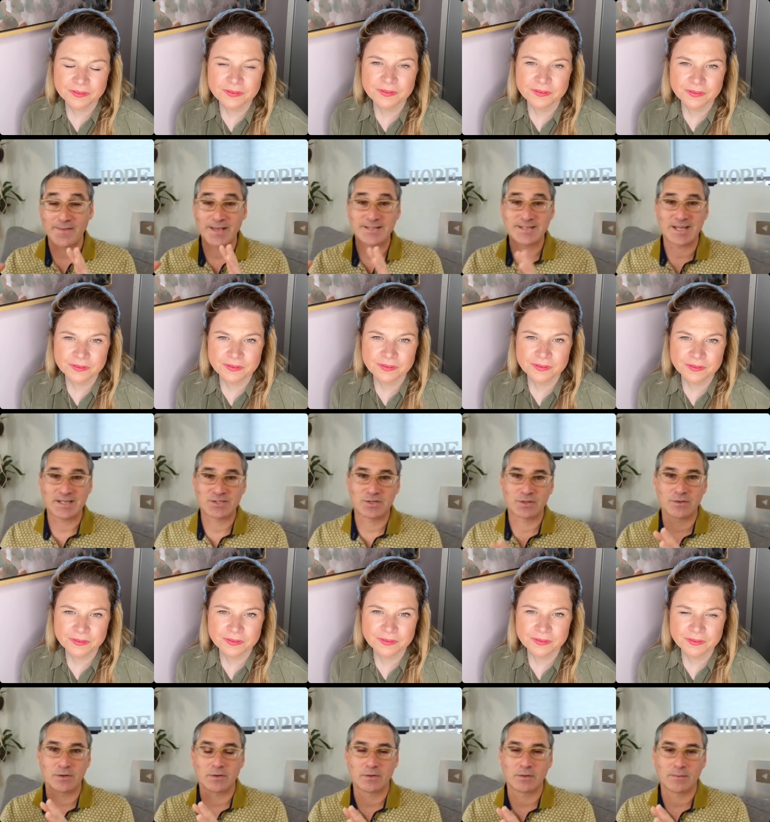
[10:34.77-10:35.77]
Speaker 1: they tested
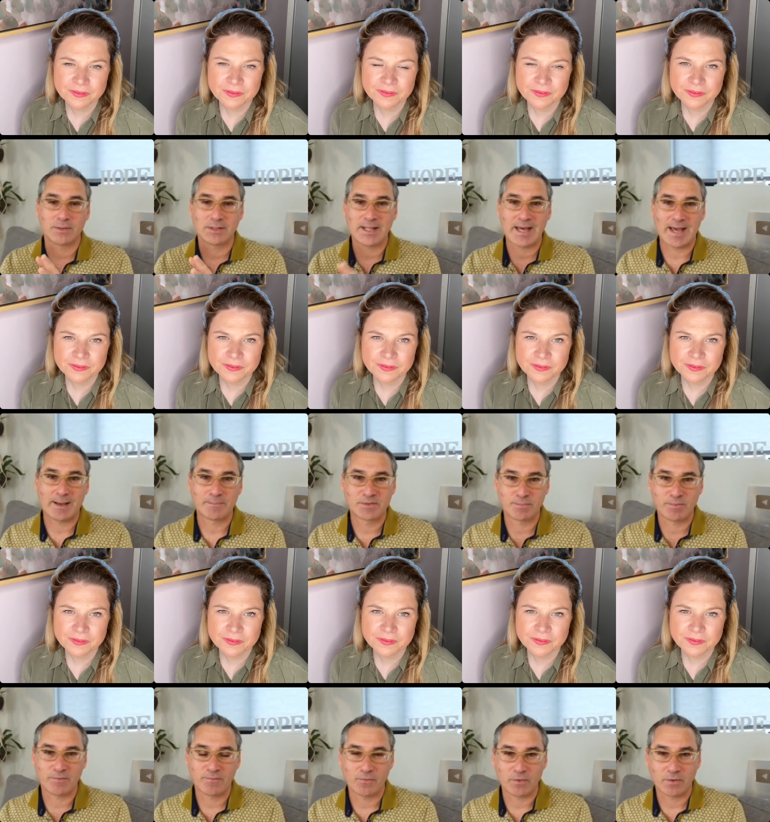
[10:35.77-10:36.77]
their labs
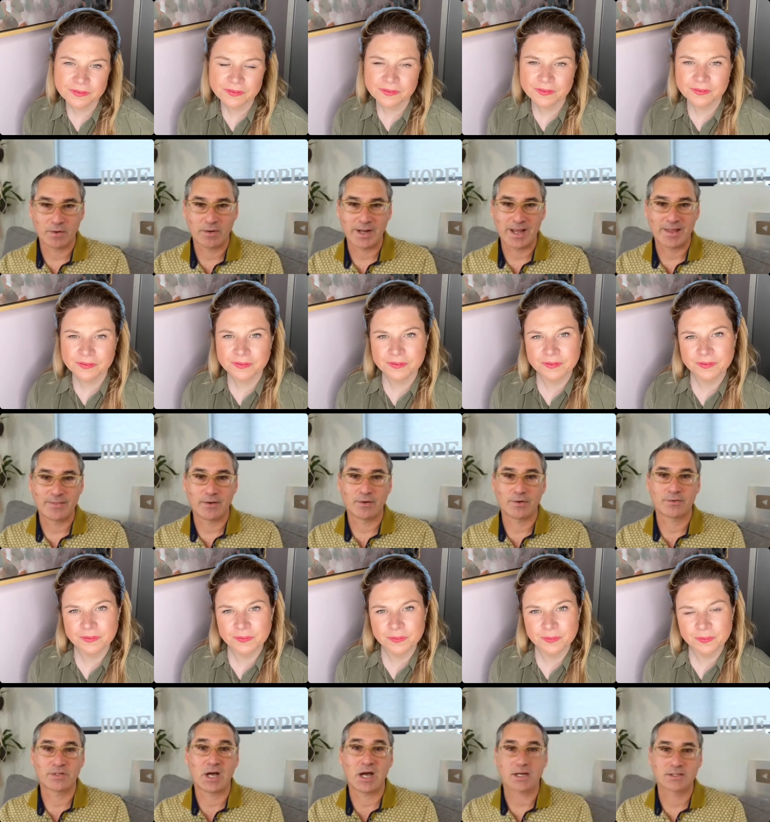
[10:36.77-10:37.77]
before and their
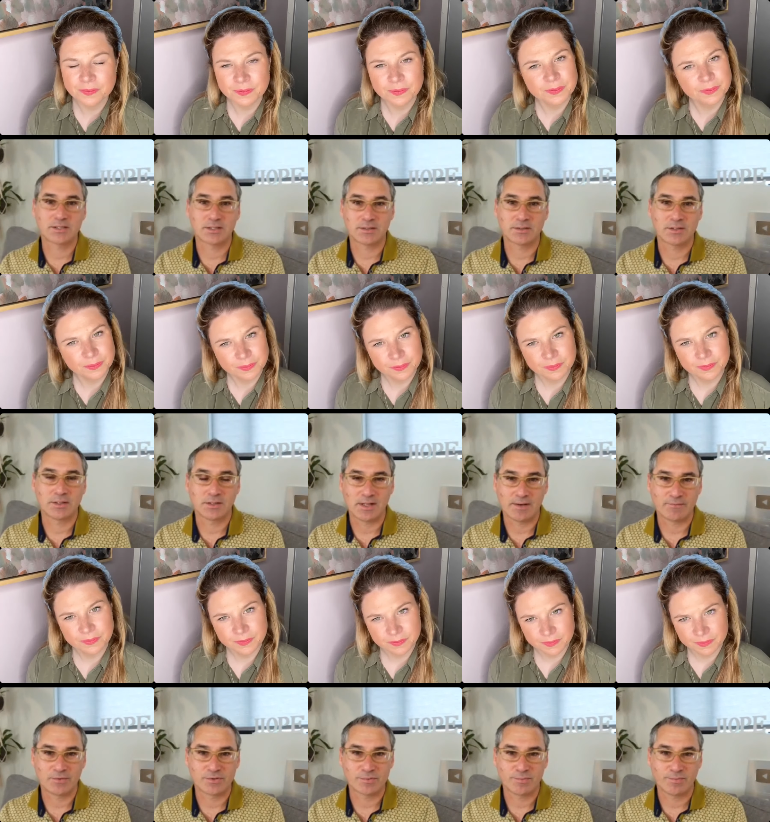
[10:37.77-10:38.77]
toxin
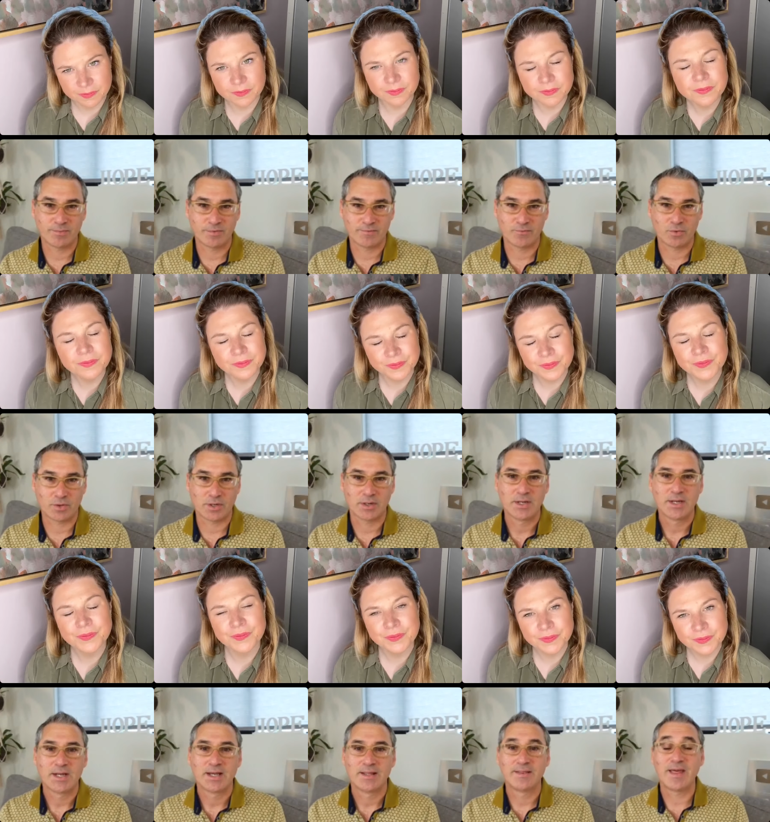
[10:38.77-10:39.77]
levels before.
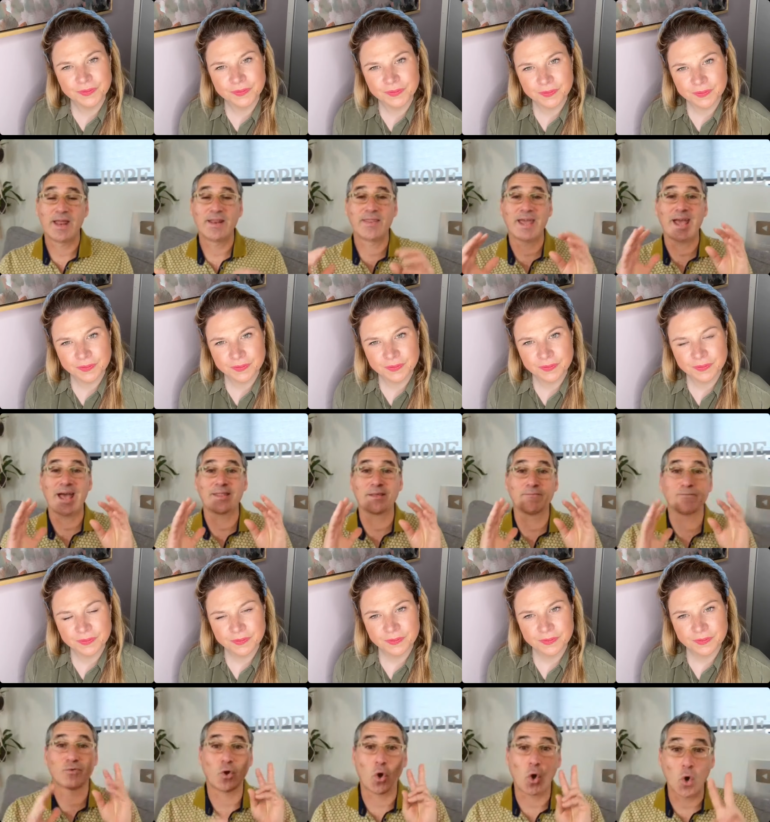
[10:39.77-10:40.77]
Then they had them
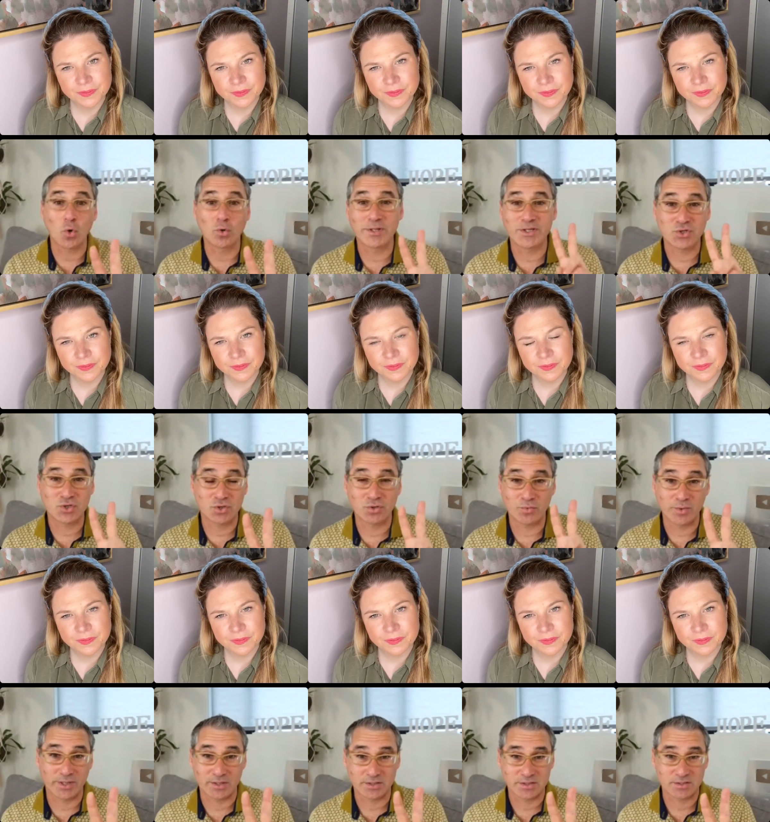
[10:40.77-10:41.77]
for only two
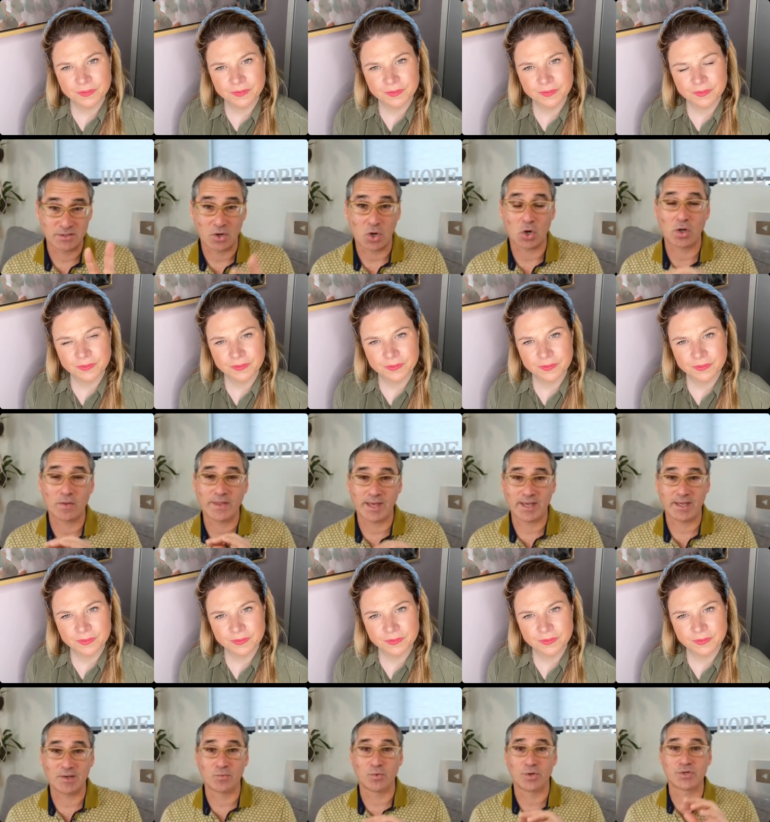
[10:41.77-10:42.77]
weeks. All they
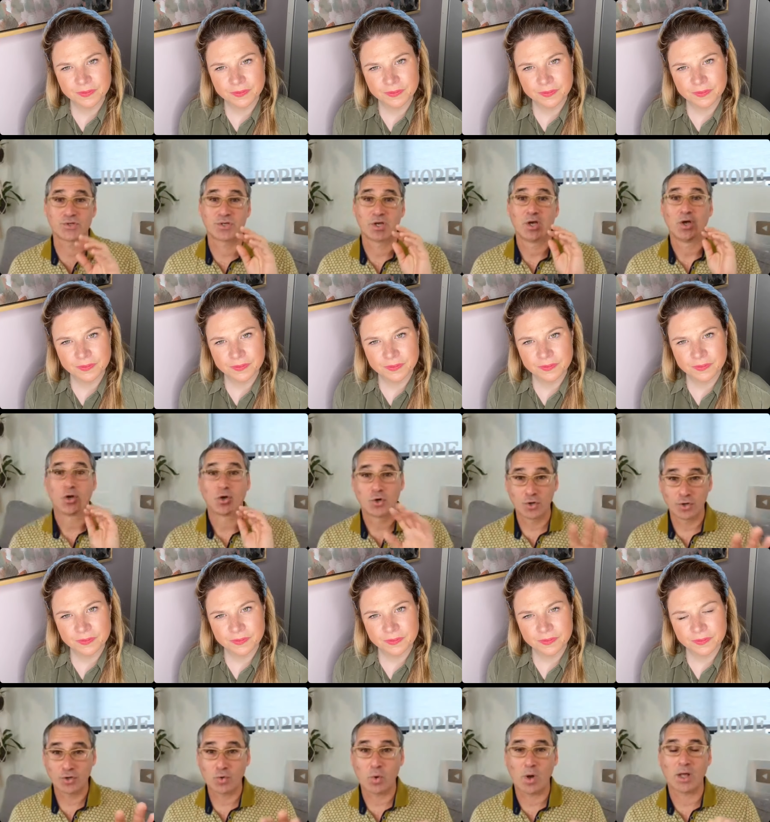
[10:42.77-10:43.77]
ate was
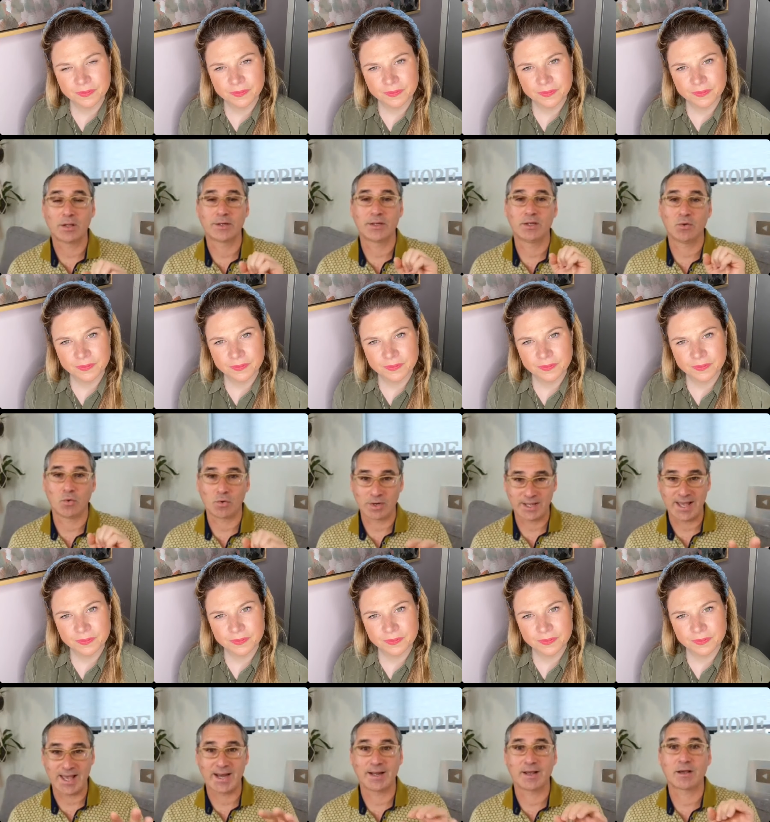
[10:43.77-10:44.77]
good quality
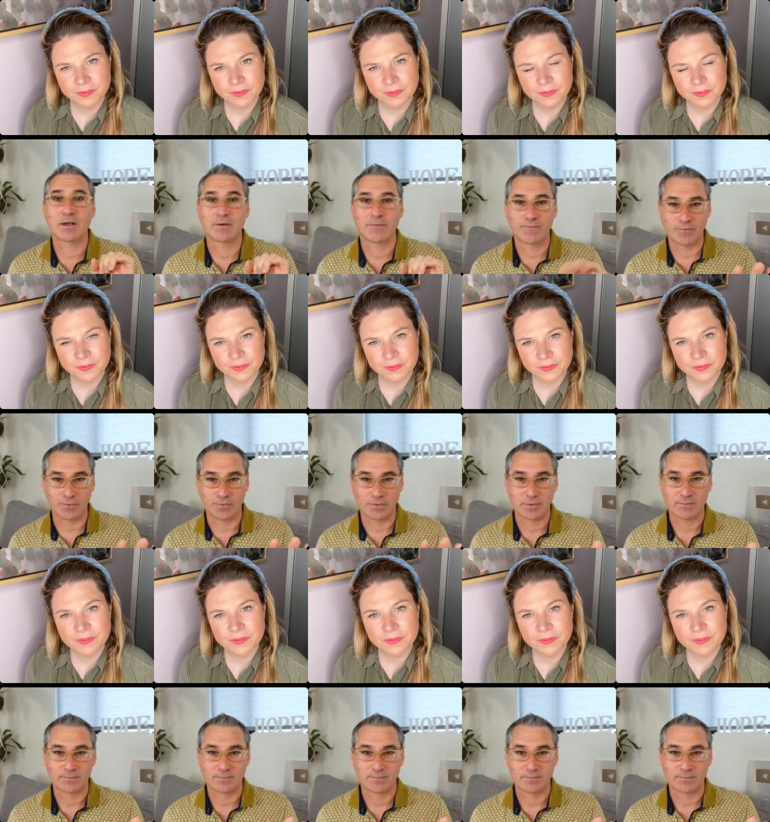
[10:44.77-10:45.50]
organic food.